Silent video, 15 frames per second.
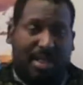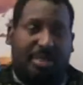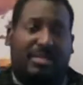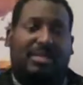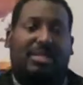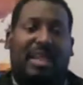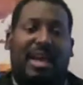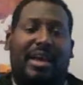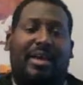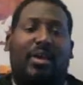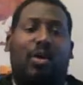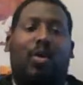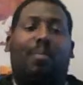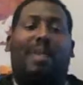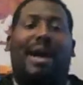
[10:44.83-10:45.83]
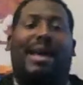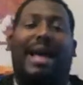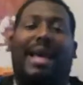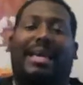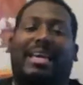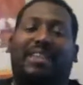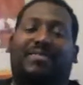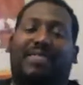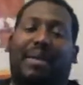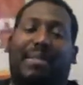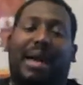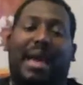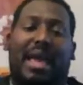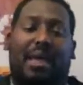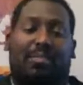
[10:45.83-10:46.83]
C'est un bagay qui est
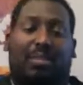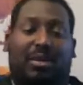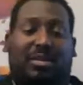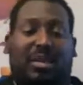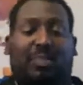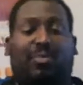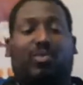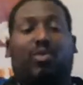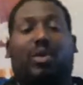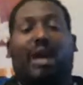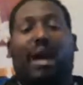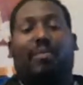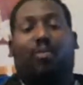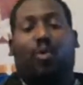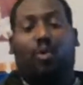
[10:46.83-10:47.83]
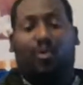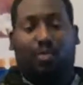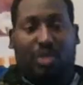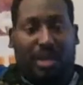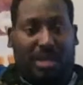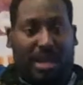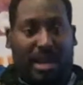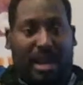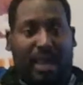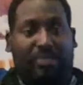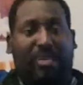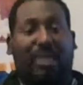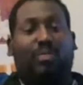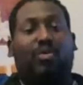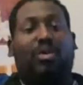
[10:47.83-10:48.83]
vraiment important pour nous communiquer. Grand
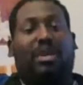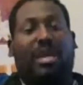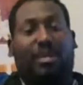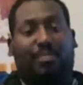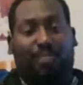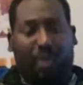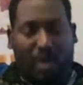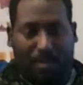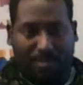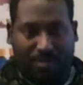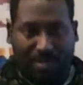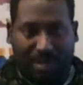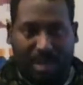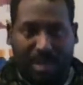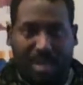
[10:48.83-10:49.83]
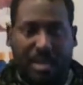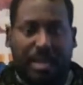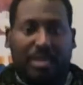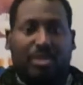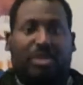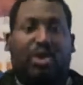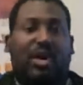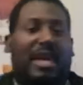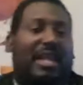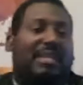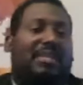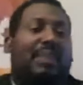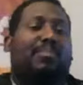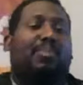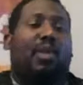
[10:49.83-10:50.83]
pile monde qui peut. So it
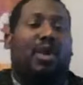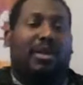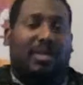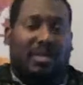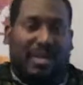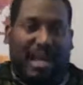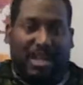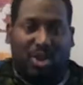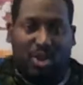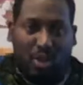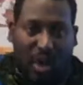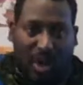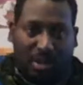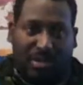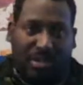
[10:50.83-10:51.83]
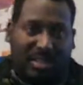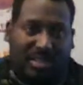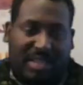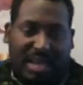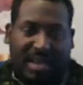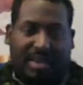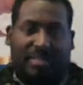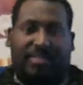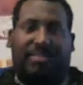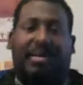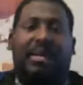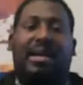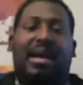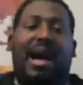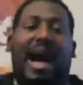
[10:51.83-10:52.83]
is important that you understand
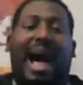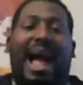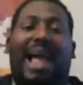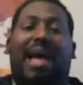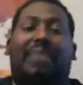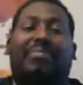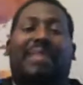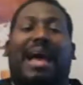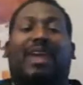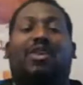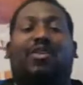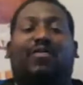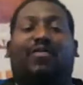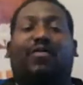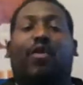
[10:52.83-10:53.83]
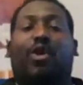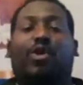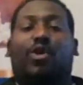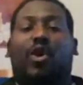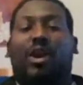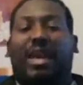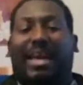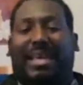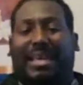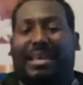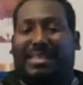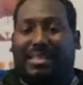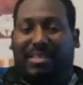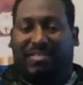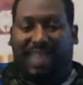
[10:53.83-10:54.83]
I am neither for nor
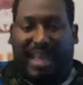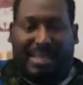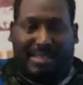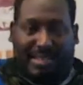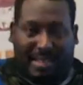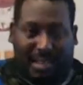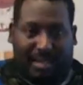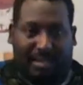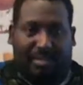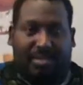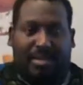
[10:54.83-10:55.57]
against the vaccine.